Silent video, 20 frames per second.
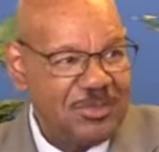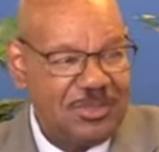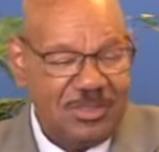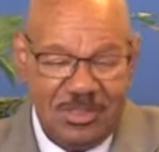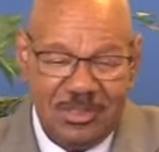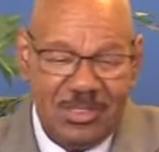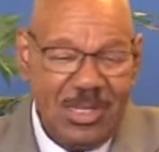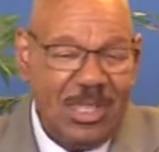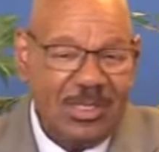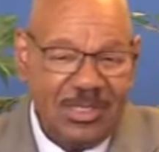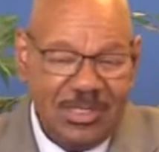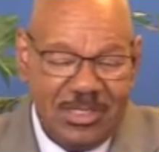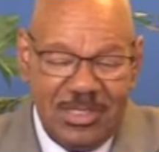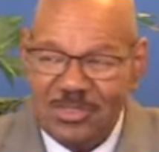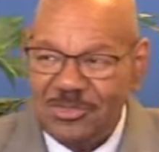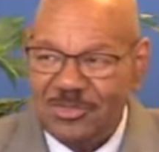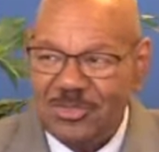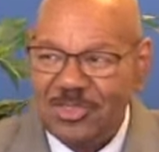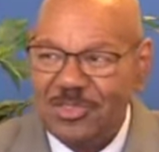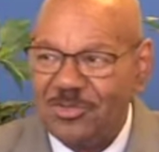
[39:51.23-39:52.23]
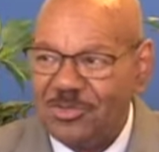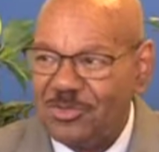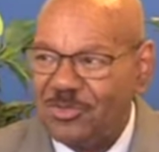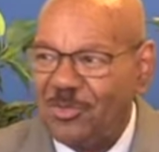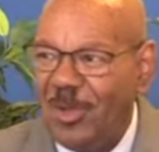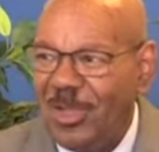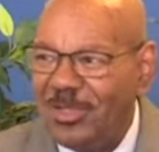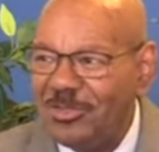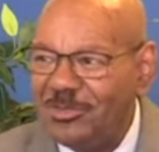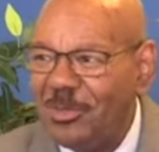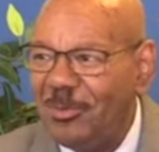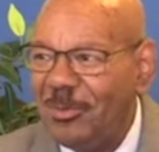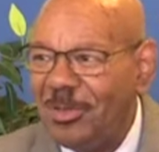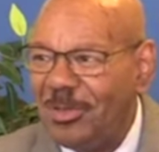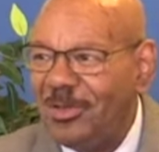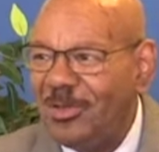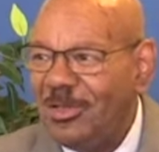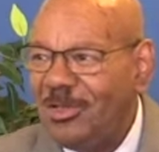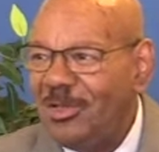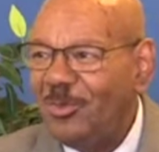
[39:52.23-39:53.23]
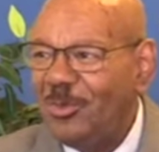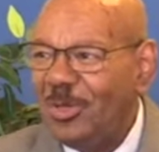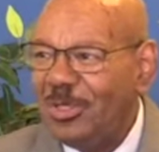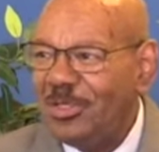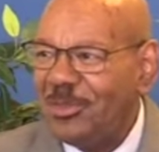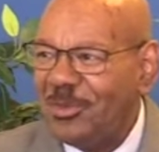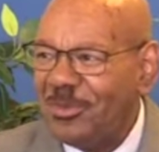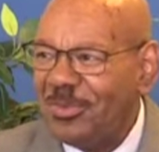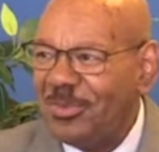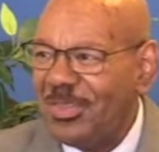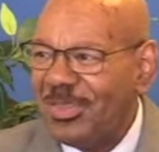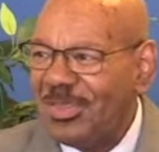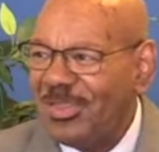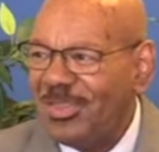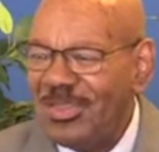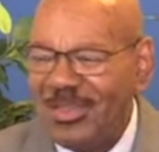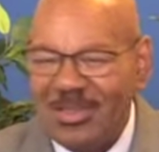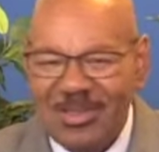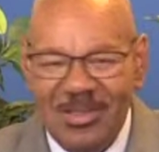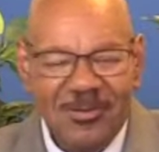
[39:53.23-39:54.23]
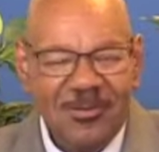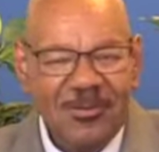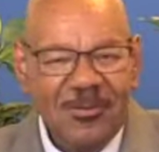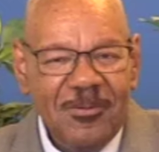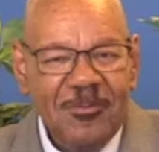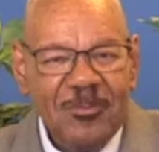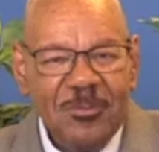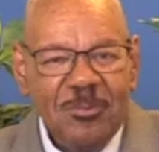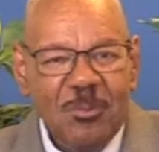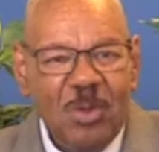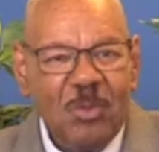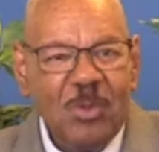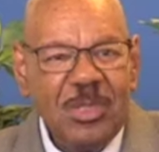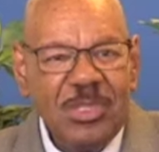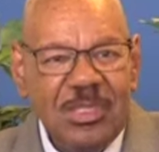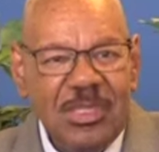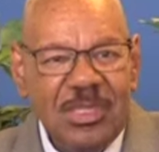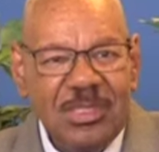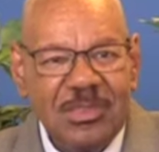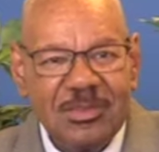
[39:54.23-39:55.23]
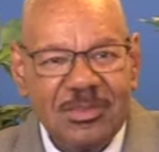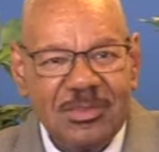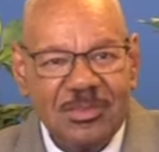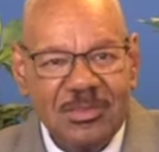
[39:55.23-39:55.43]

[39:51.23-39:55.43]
You're not going to get Jesus Christ no matter what you think, but we can get